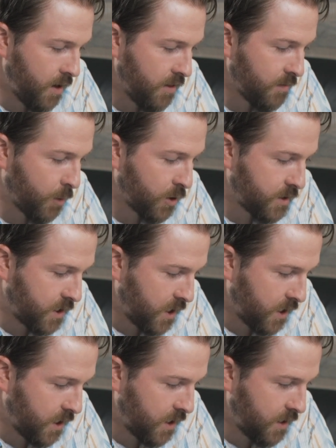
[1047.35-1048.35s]
the
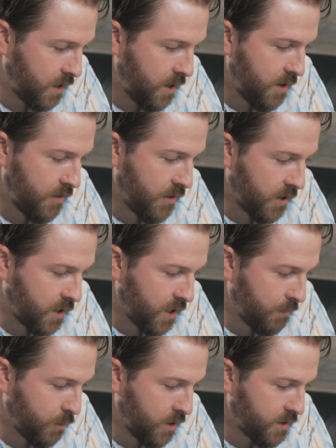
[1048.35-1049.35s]
Martini, the
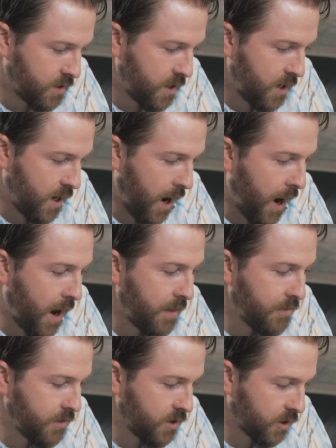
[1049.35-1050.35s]
Gimlet,
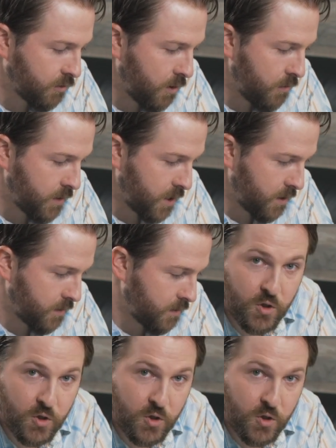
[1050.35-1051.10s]
and the Negroni.